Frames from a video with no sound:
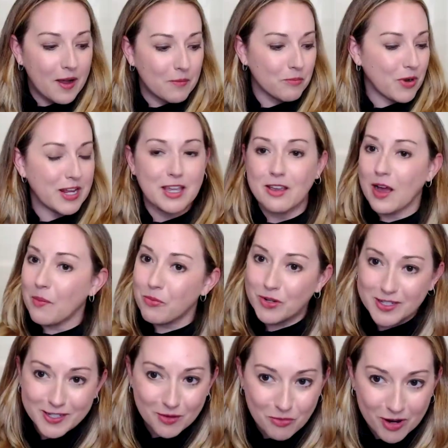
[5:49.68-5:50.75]
breaking up with
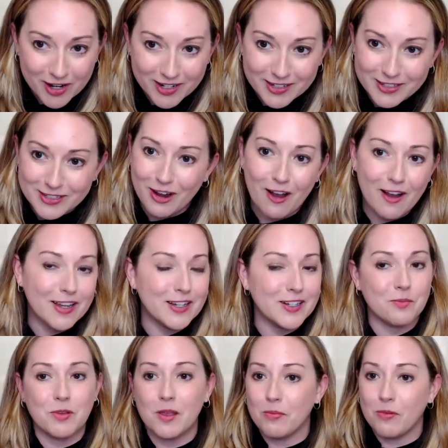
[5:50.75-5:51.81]
someone, talking to
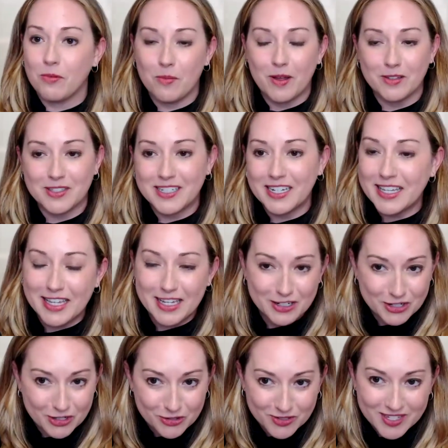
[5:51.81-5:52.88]
people about sticky
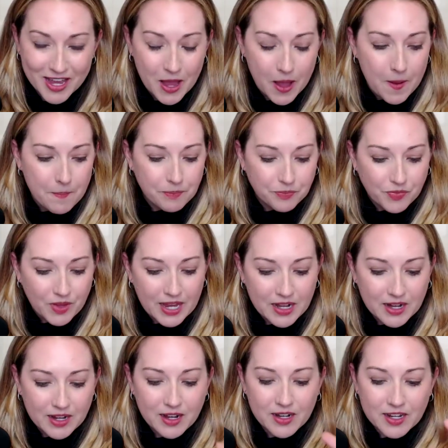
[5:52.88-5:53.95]
issues. And
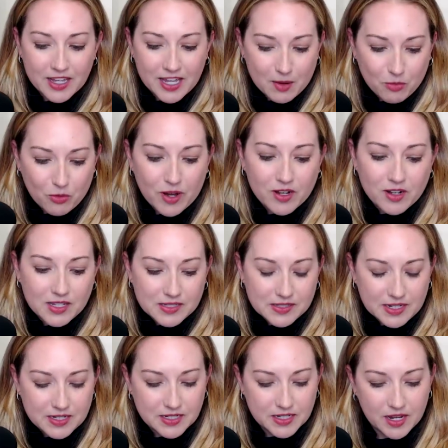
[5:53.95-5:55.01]
I kind of came around to this
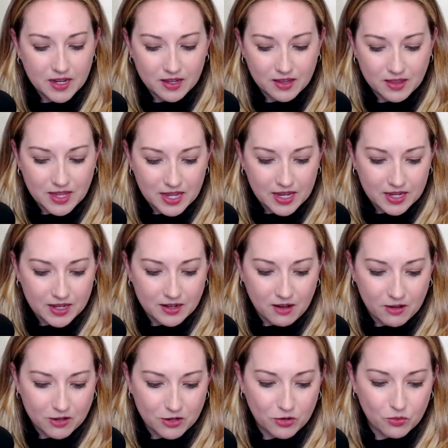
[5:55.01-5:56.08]
idea that
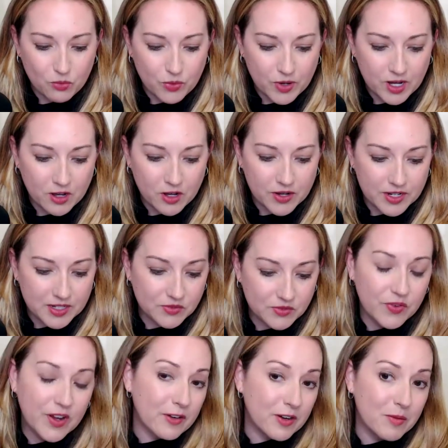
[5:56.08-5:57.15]
our career is
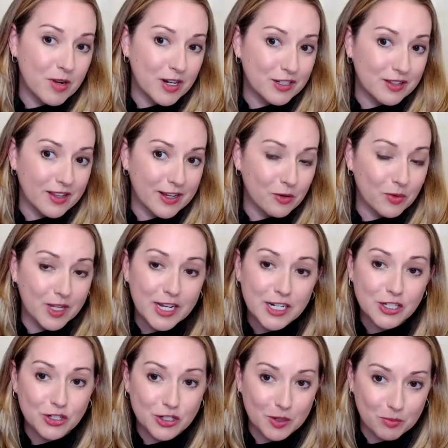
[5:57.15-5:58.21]
very much like a
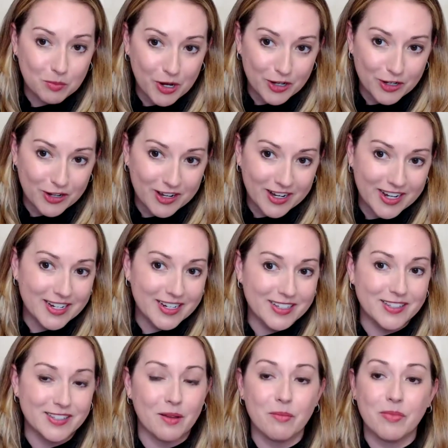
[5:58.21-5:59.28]
relationship partner. It
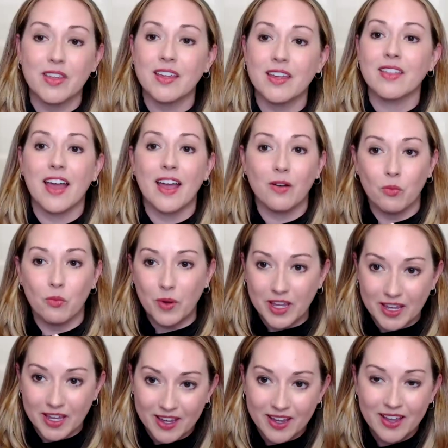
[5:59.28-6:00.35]
is something that
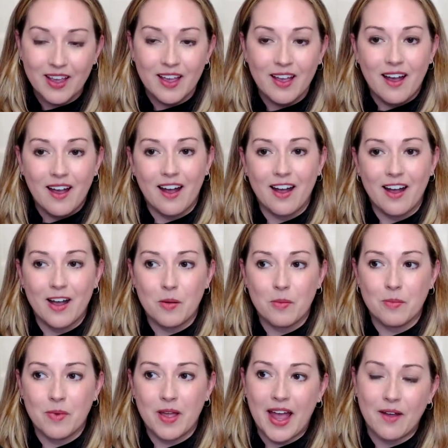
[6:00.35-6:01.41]
we
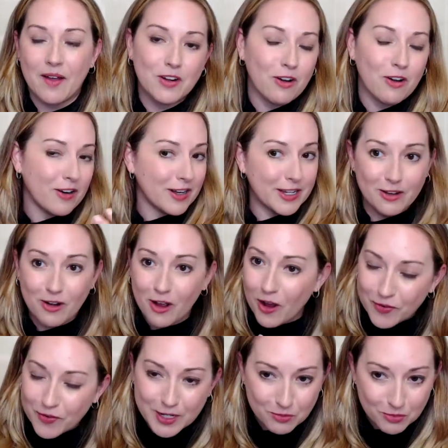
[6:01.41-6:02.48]
have an on again,
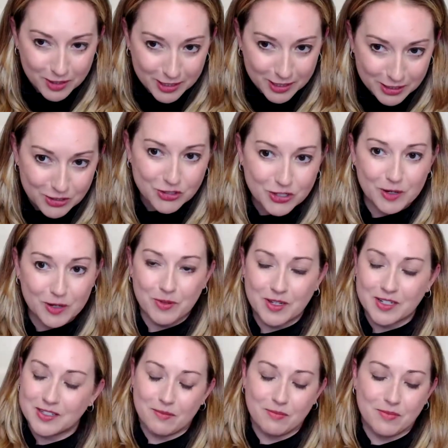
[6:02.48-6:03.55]
off again relationship.
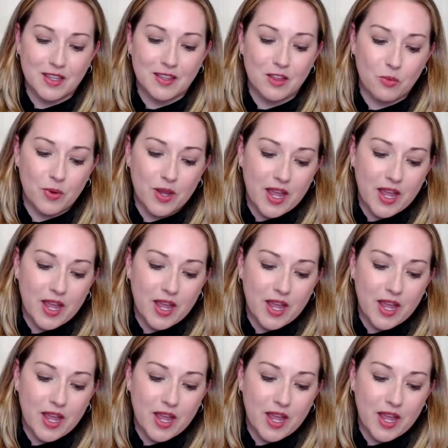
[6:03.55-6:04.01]
It's something that we